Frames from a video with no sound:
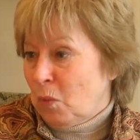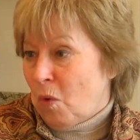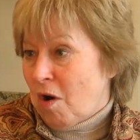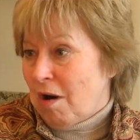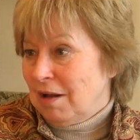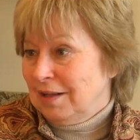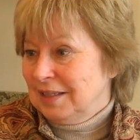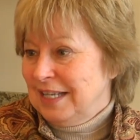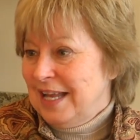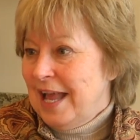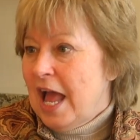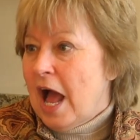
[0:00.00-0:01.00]
it work
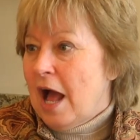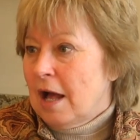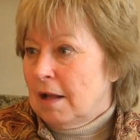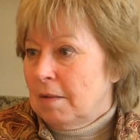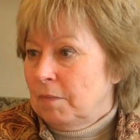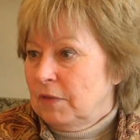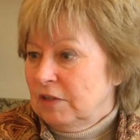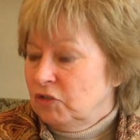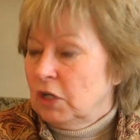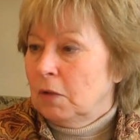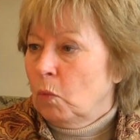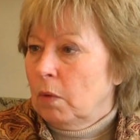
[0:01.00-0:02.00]
um,
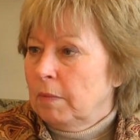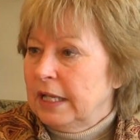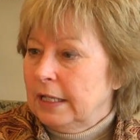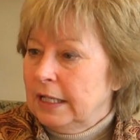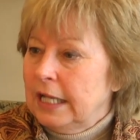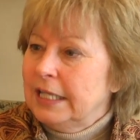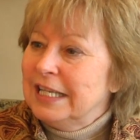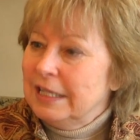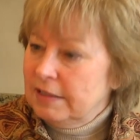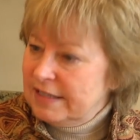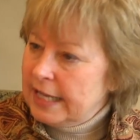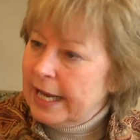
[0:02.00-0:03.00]
this young woman. Meaning
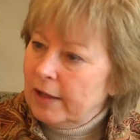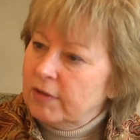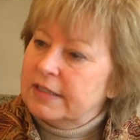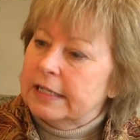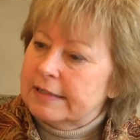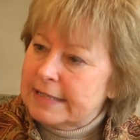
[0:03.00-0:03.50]
sales. Sales, yeah.